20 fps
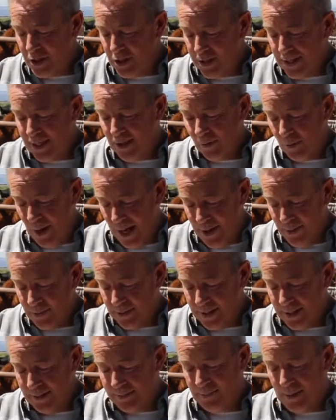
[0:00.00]
could get away
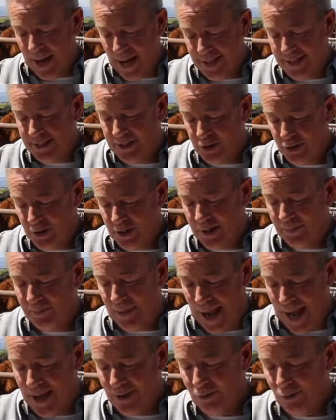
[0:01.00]
with it, Pandy took a
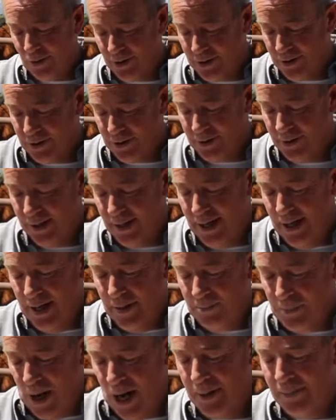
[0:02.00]
bath with her.
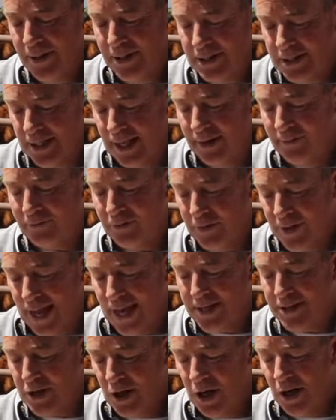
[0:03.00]
Barbie's love for
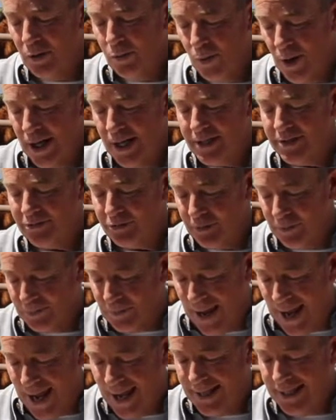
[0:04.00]
that doll was, from
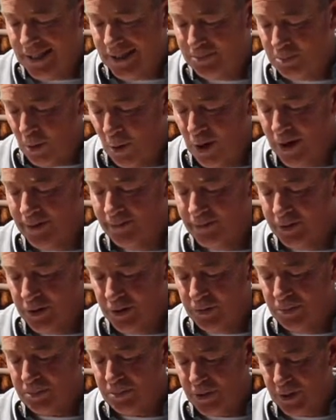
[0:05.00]
Pandy's point of
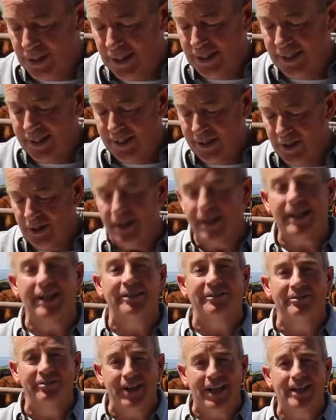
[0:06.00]
view, pretty nearly
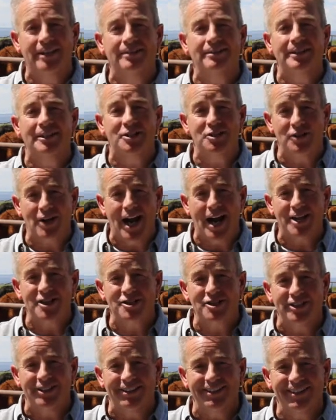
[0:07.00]
a fatal
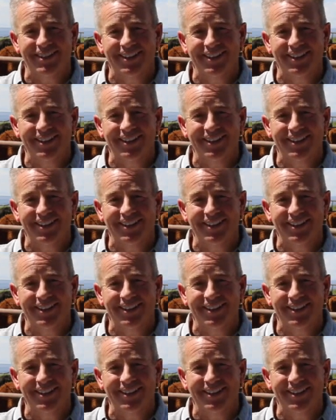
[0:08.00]
attraction.